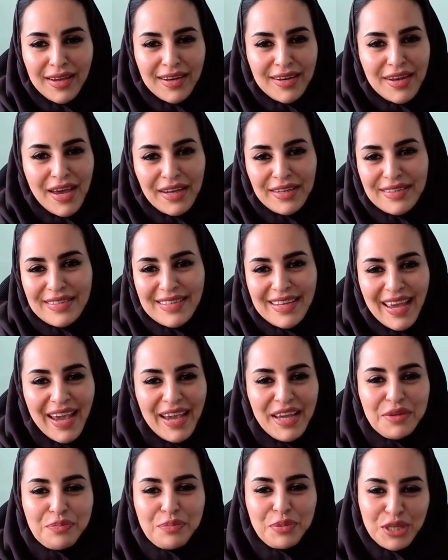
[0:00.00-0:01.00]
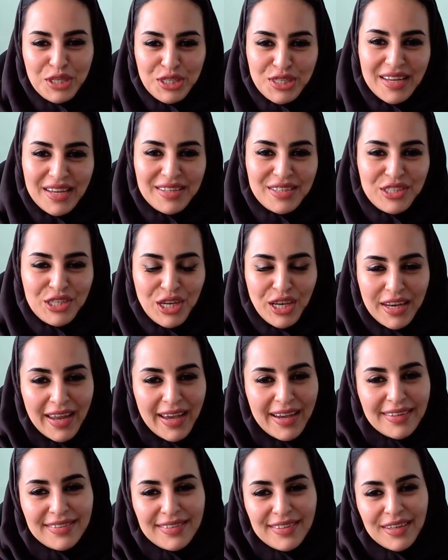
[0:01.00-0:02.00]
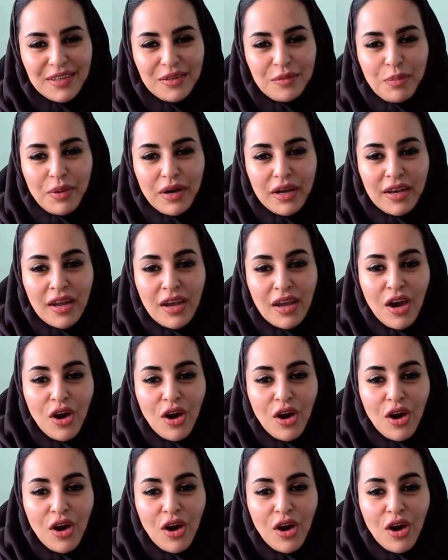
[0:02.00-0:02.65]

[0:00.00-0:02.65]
98% connected, but